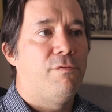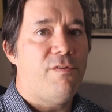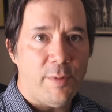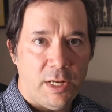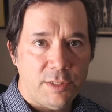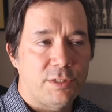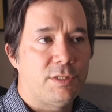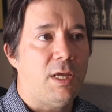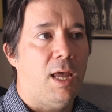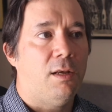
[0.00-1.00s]

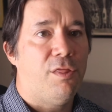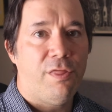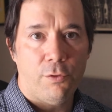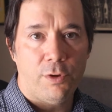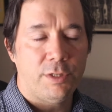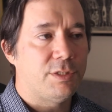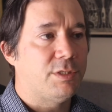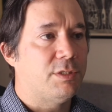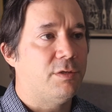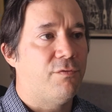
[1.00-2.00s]
feminists and
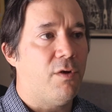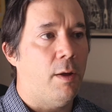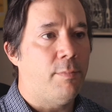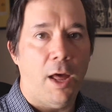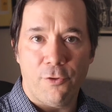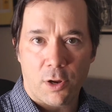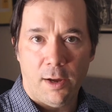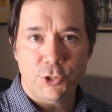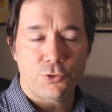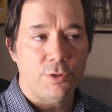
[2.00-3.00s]
theorists from other
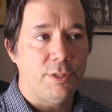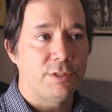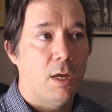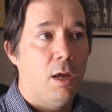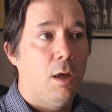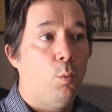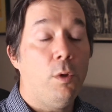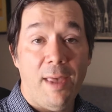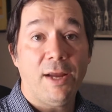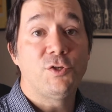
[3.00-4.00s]
countries
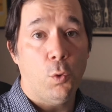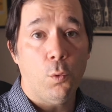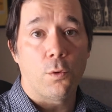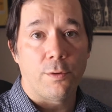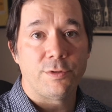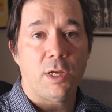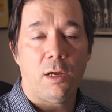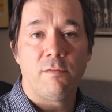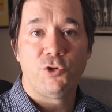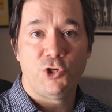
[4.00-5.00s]
will make tours of